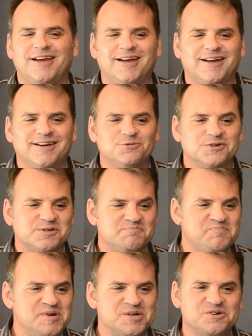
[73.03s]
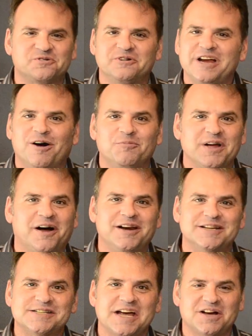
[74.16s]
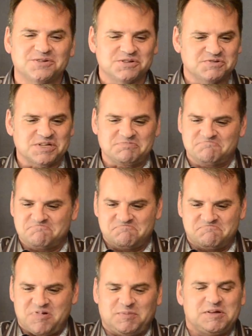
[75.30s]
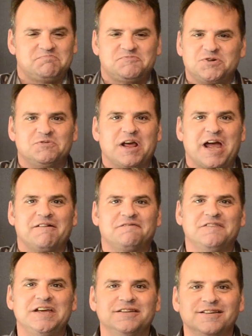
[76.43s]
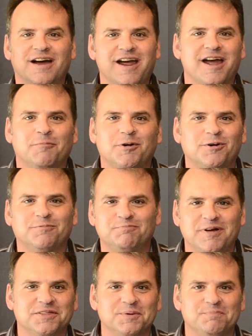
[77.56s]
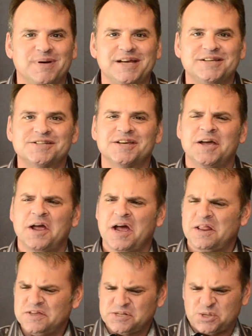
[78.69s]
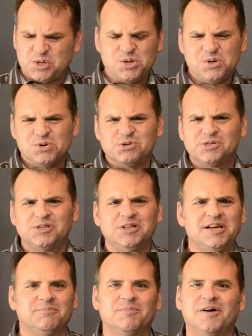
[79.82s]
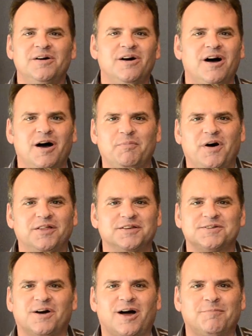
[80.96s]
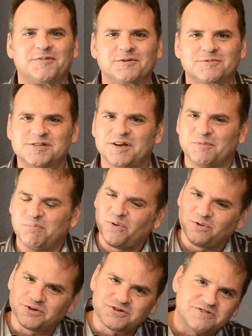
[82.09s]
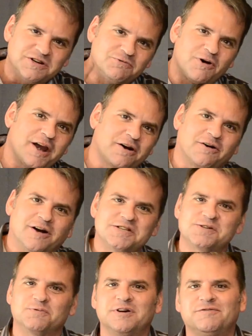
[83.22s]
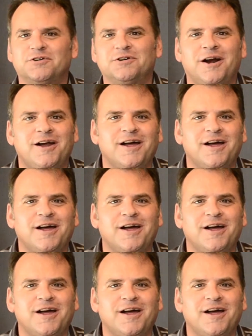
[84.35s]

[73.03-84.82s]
And it was a big tree out behind his house. It was like maybe 2.5 feet in diameter at the base. Had this huge limb up on the top that was going to pull the tree right across the river,